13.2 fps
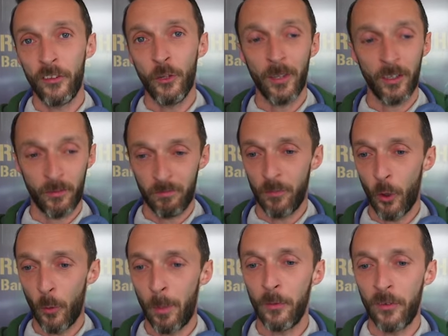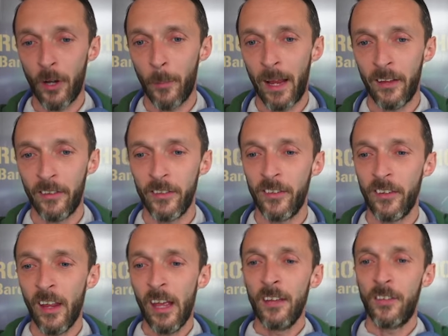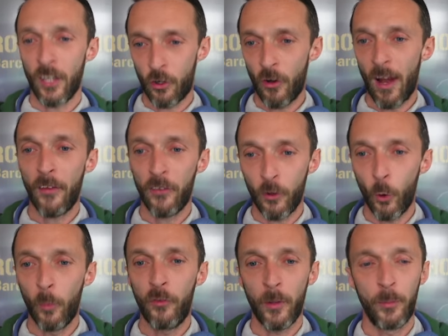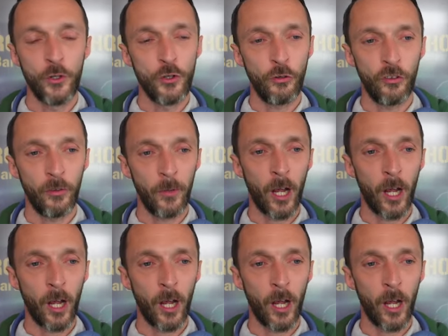You'll be, you know, building up essence to craft and hopefully produce some